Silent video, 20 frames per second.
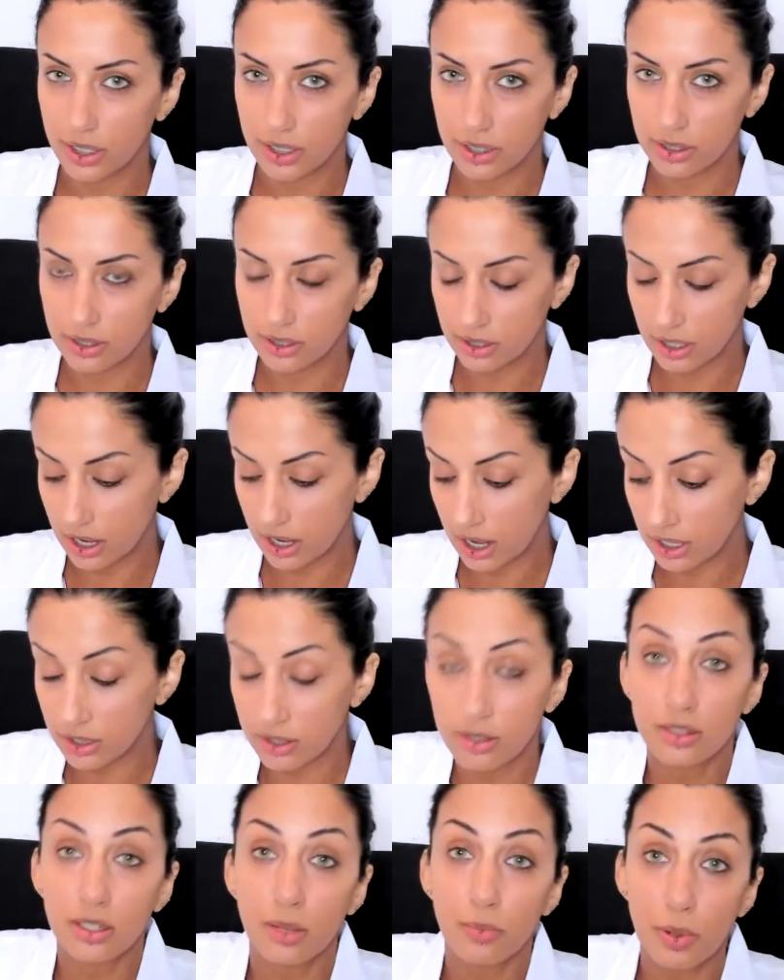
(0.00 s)
And
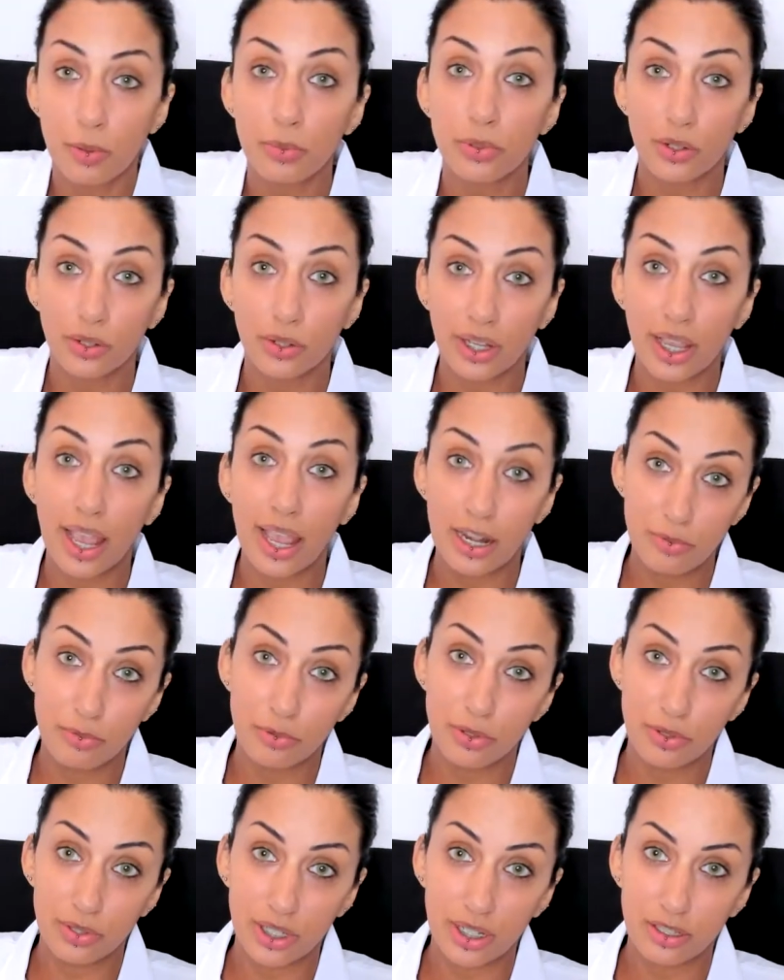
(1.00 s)
some people don't get any
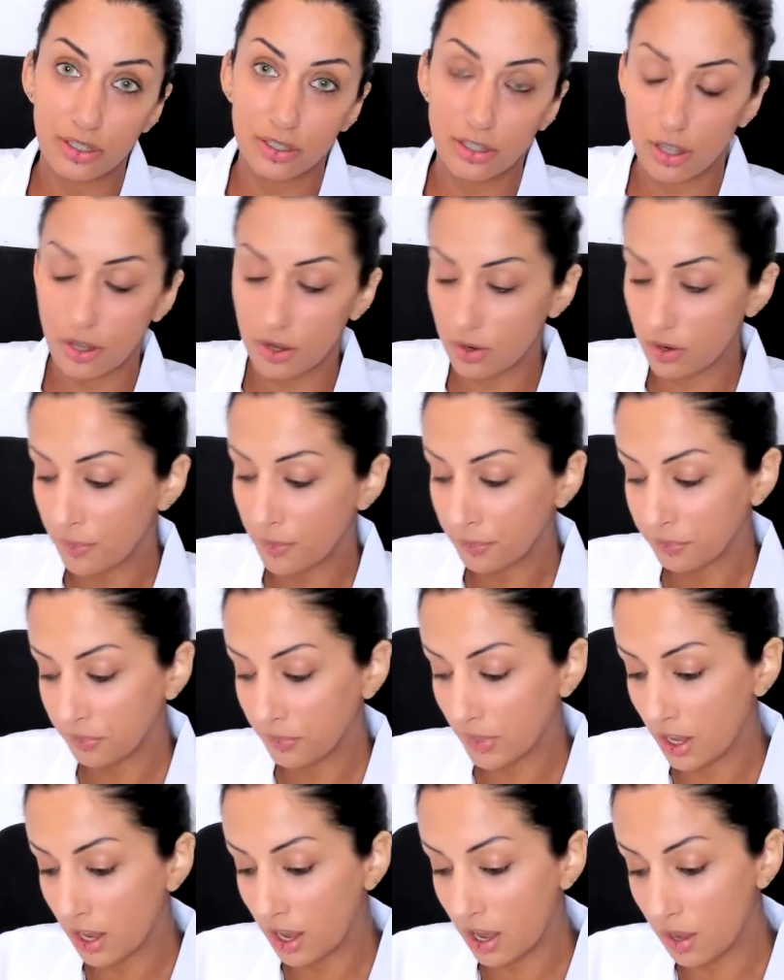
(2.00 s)
bruising, so
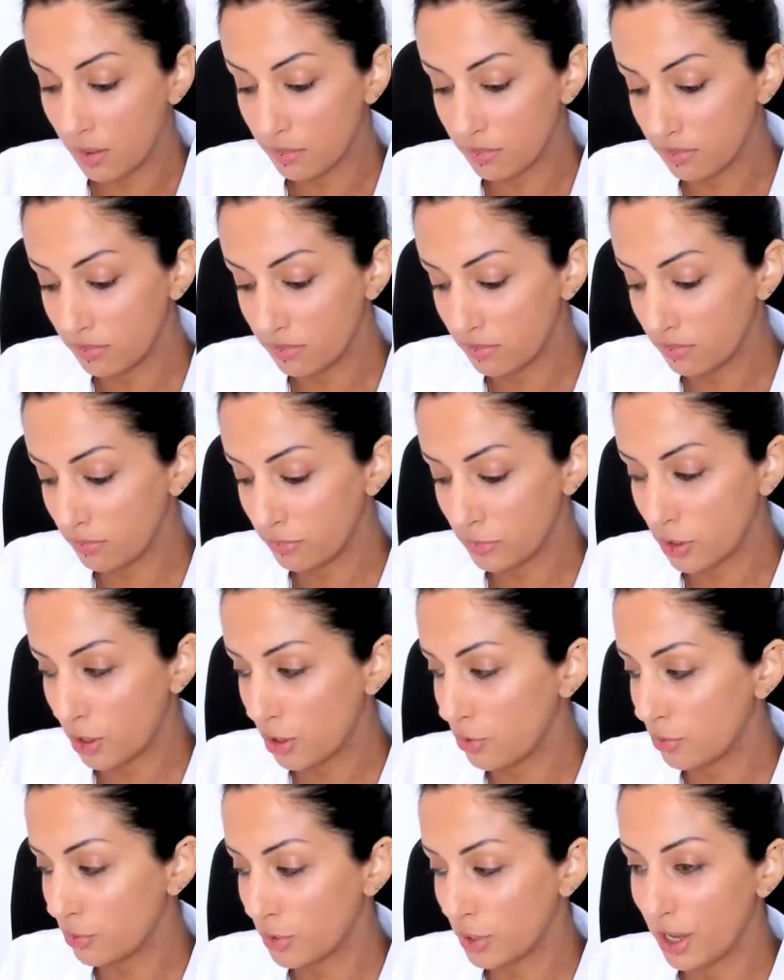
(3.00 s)

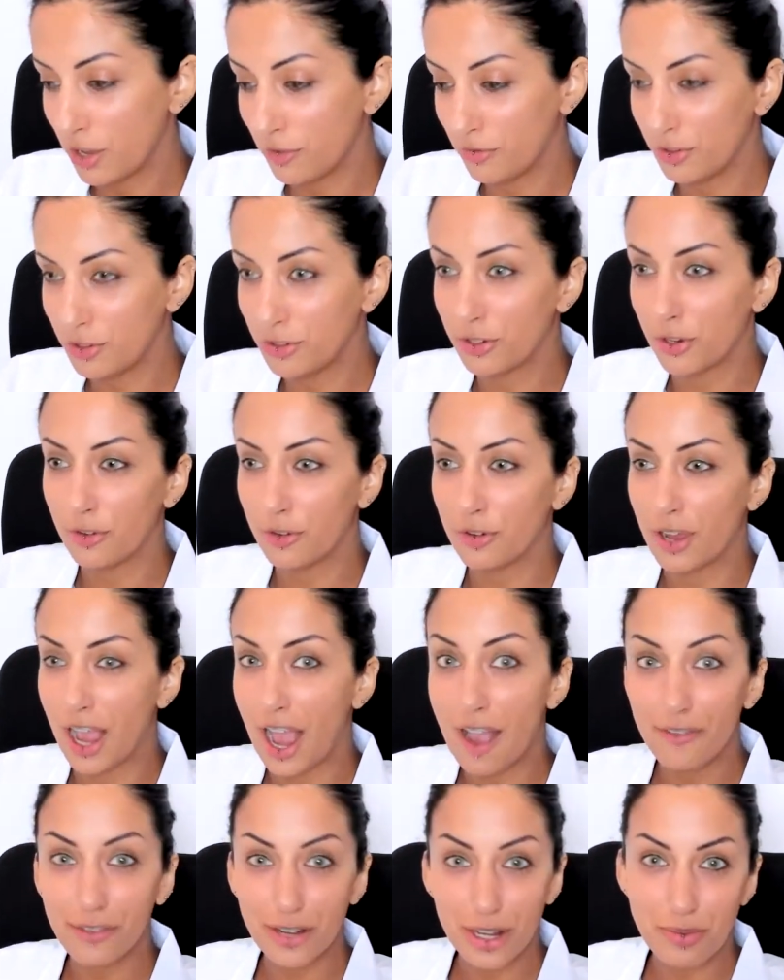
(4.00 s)
don't worry if you don't
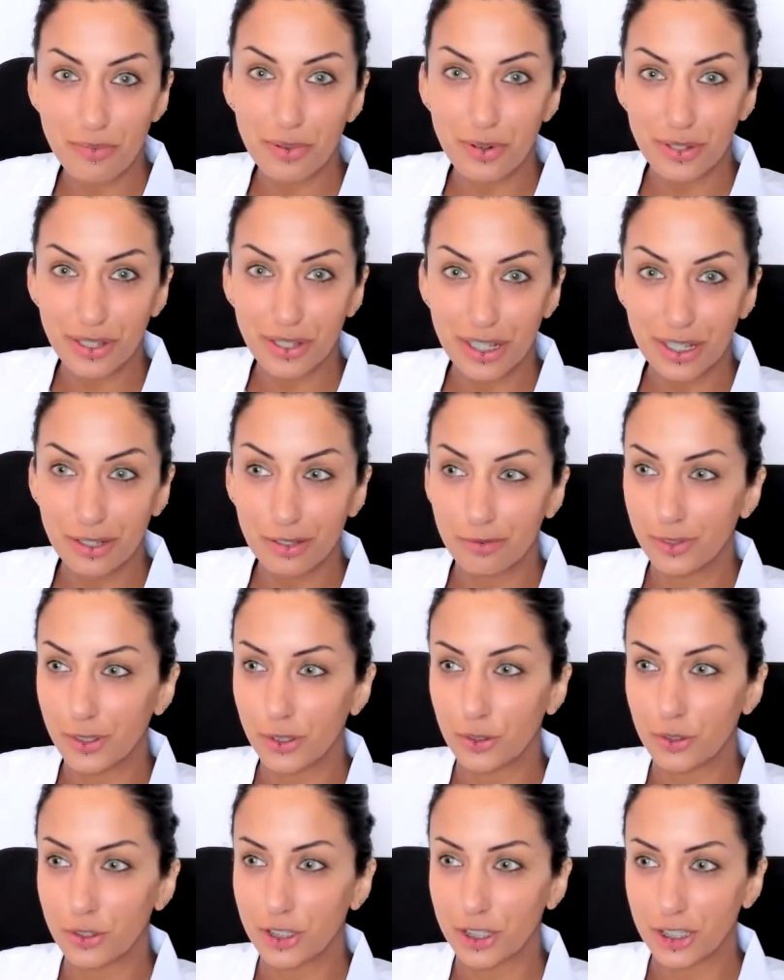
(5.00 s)
have any bruising,
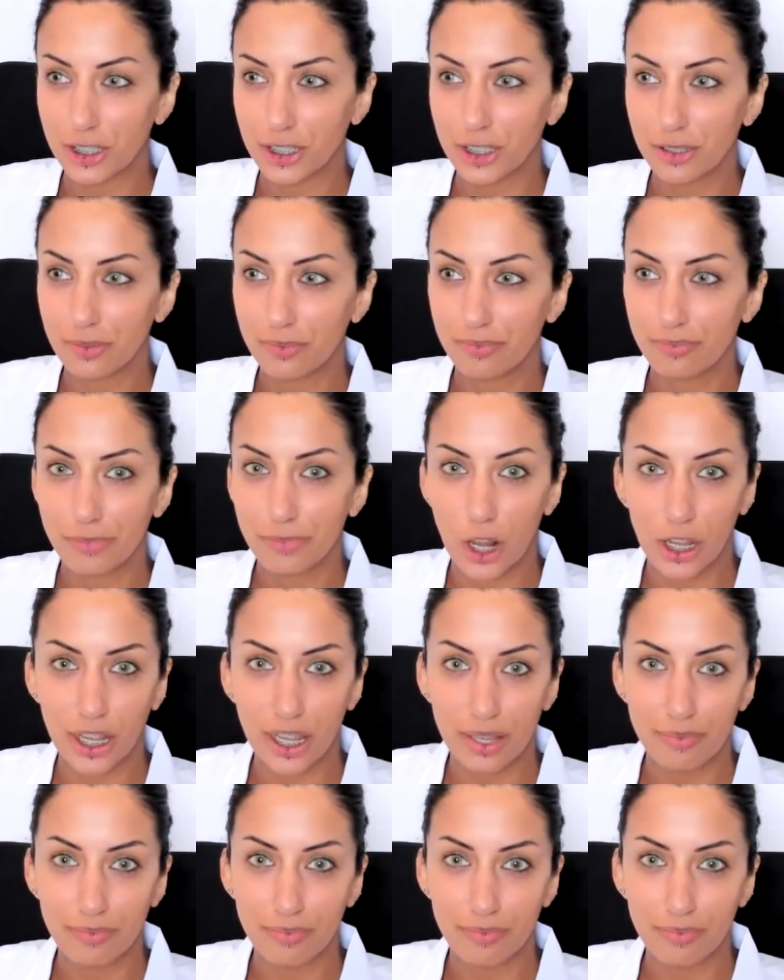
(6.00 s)
you're just lucky.